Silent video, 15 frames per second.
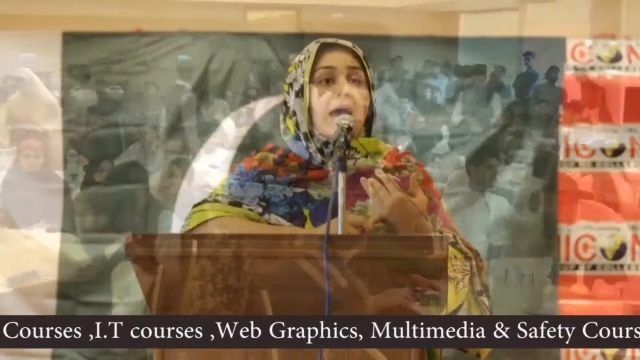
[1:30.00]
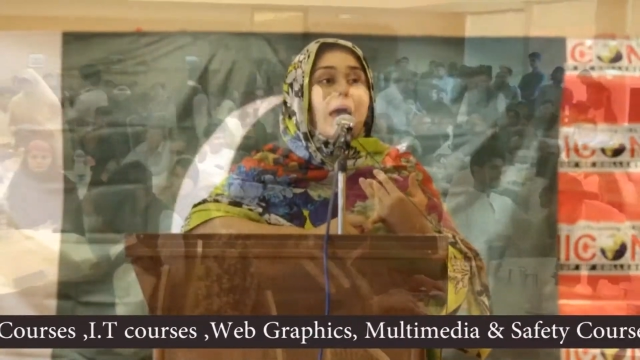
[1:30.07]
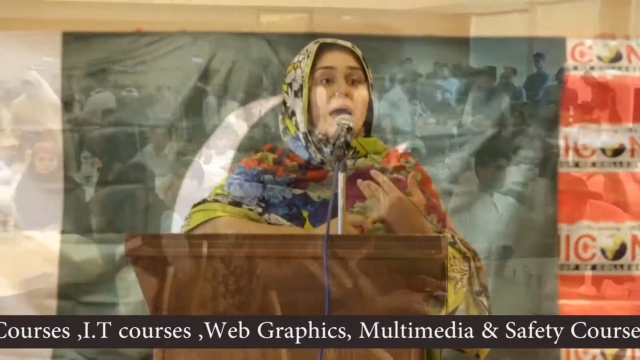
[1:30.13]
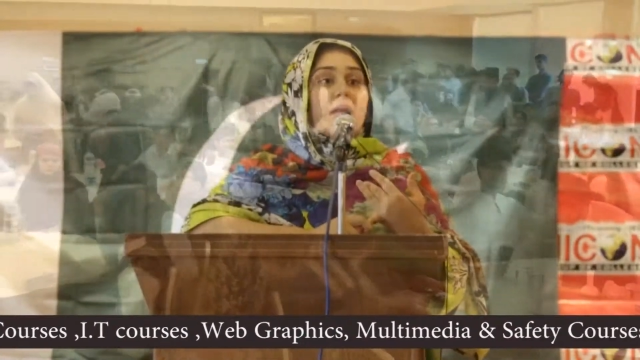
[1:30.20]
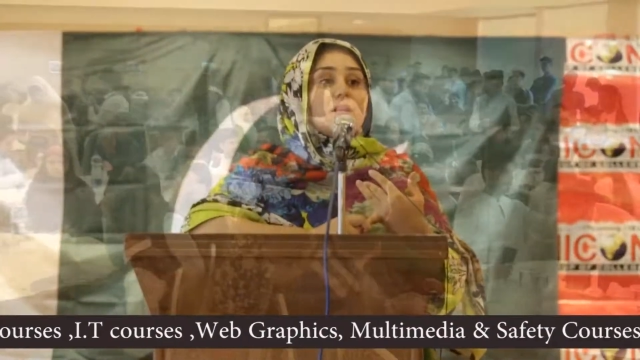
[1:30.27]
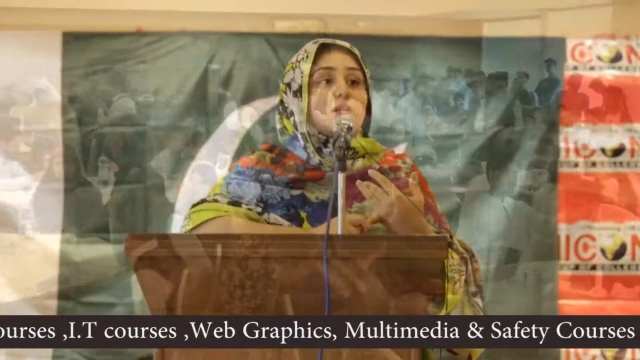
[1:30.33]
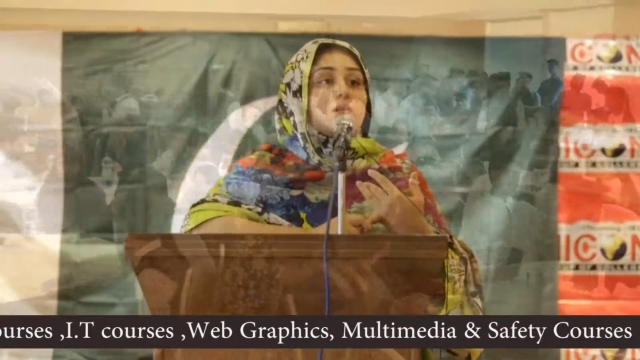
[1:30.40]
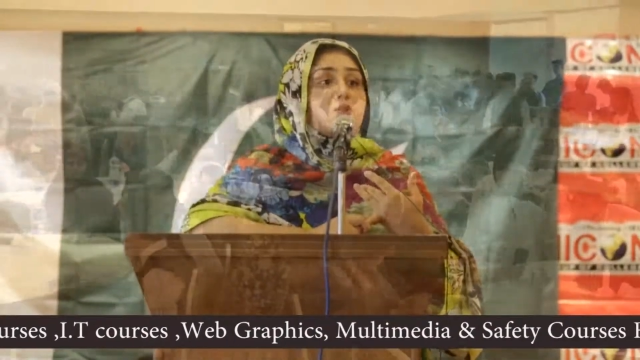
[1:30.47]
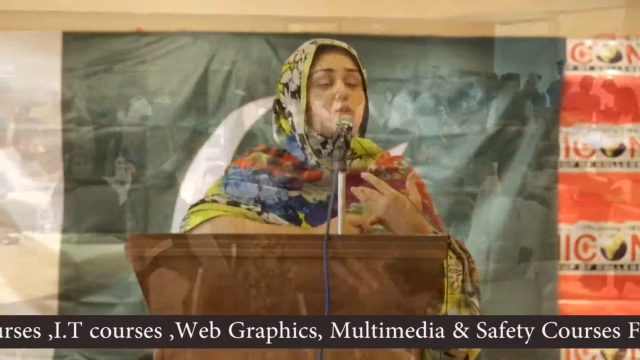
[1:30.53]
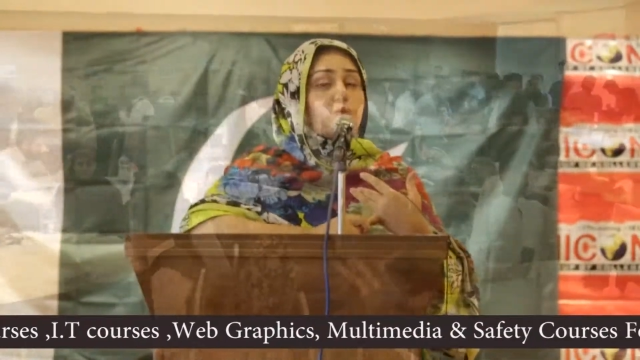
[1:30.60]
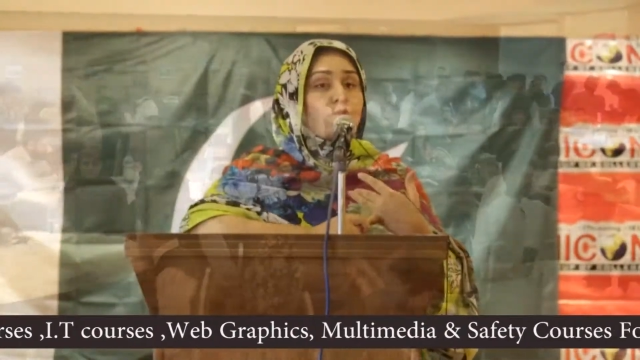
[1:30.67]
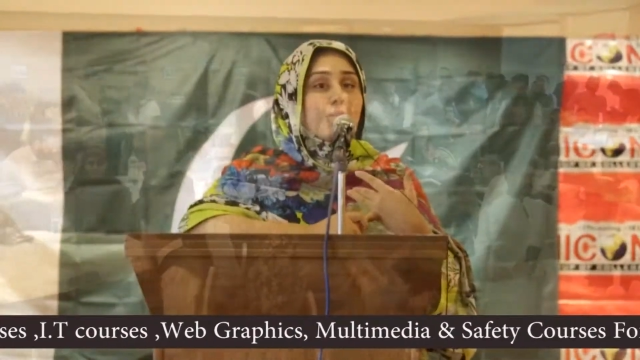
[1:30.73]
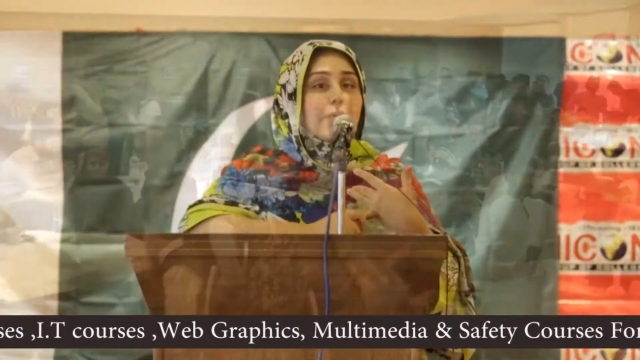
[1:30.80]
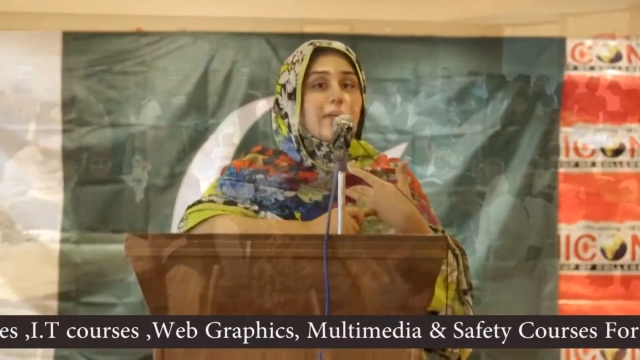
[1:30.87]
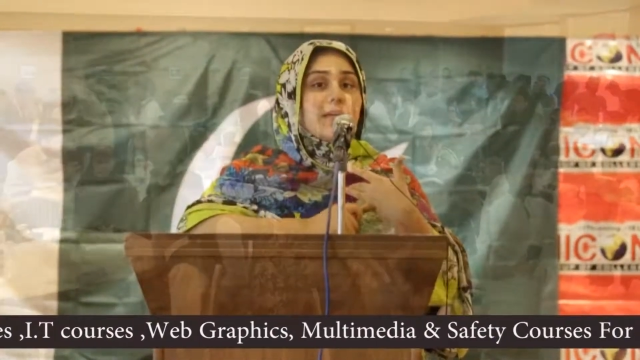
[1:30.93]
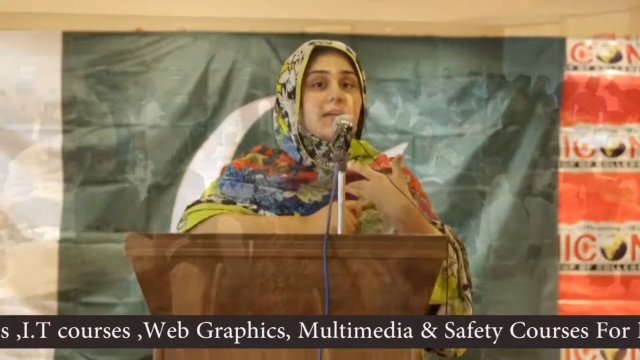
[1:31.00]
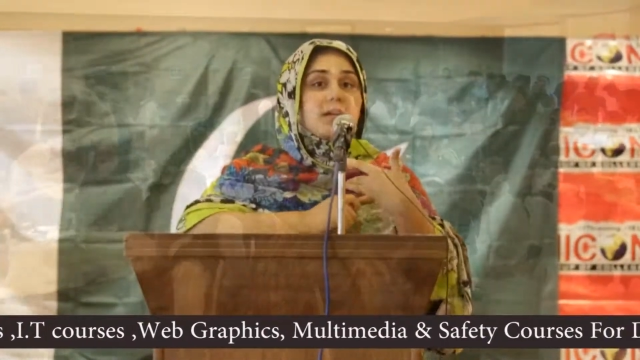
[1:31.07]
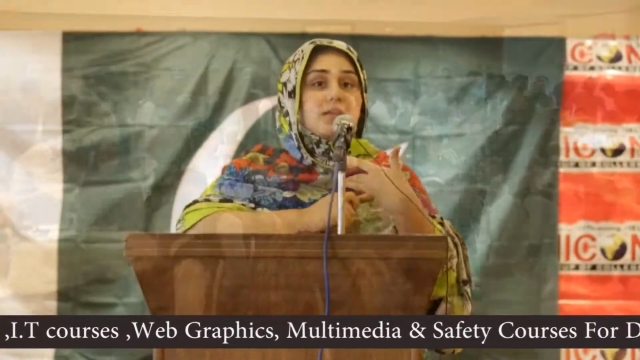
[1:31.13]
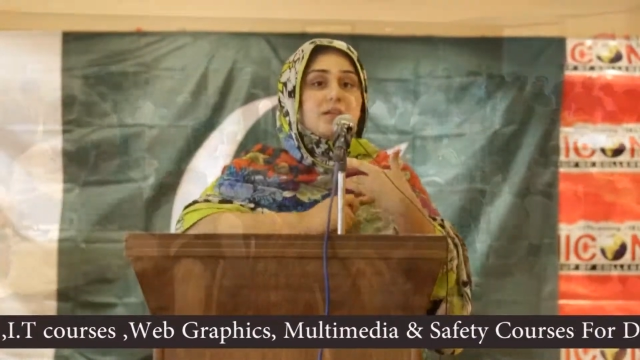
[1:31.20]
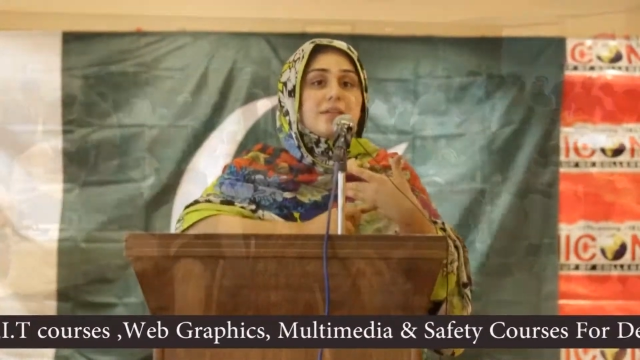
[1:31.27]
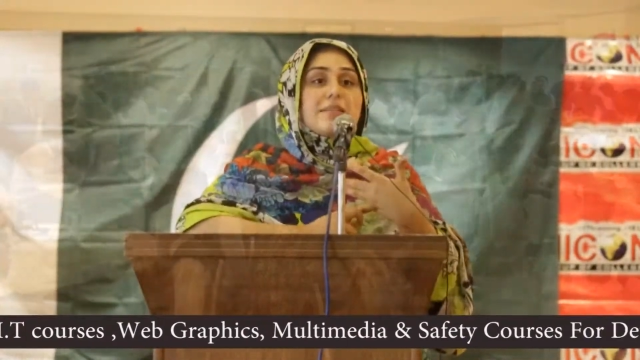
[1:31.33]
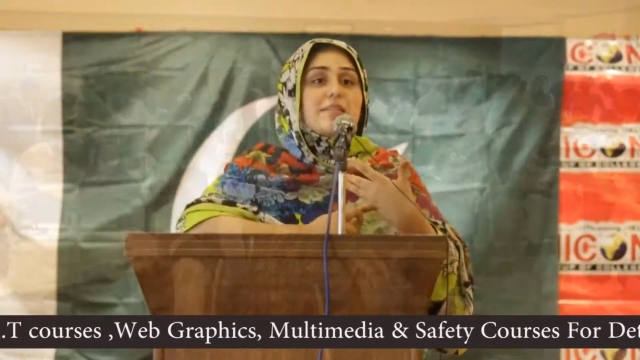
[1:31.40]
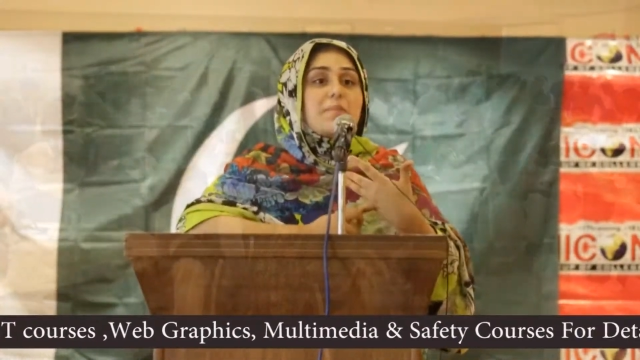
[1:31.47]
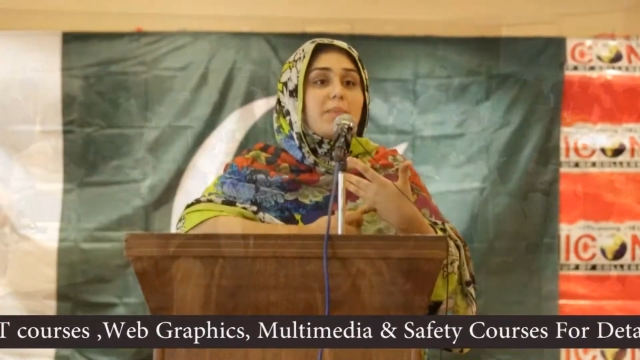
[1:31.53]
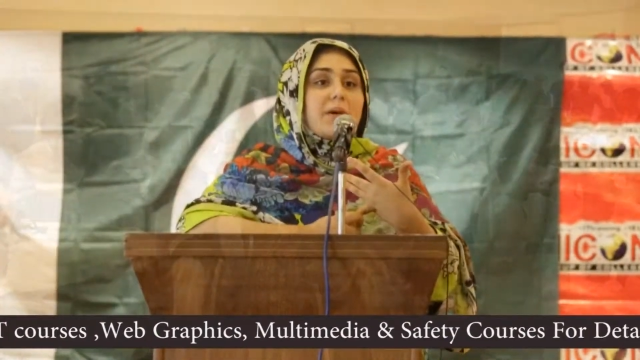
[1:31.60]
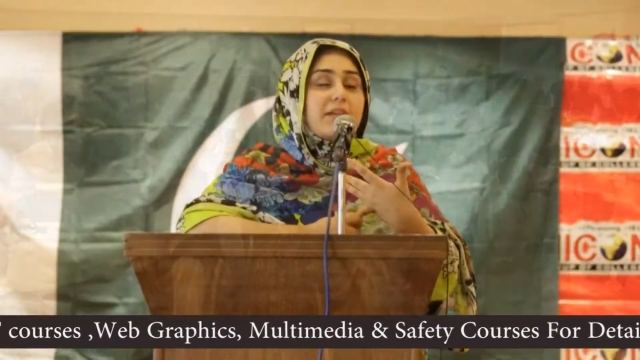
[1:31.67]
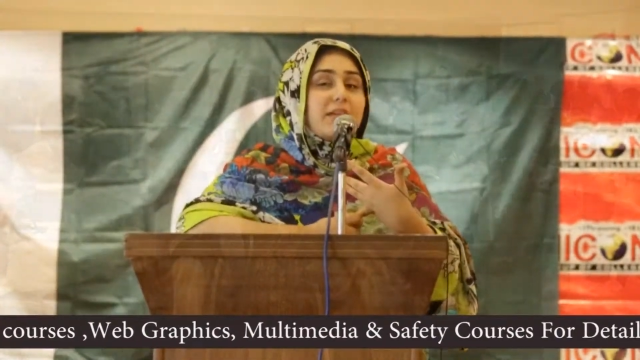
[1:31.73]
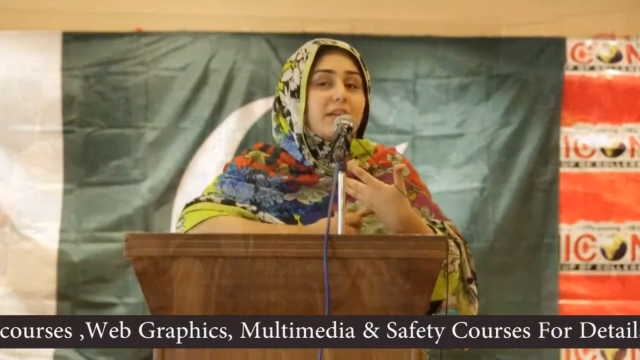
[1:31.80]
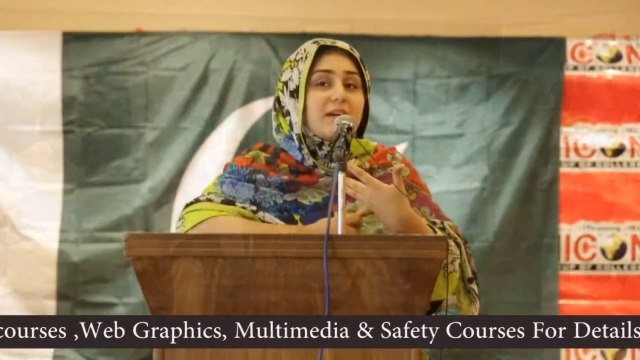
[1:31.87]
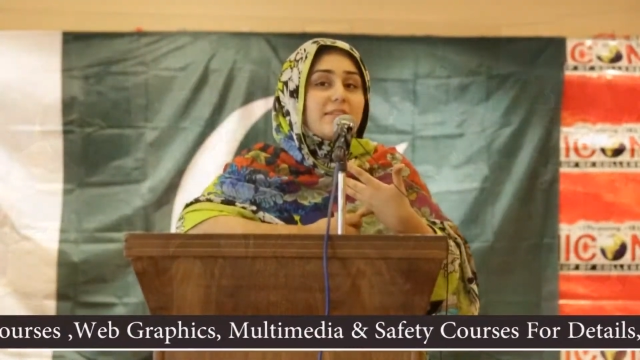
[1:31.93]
and to be independent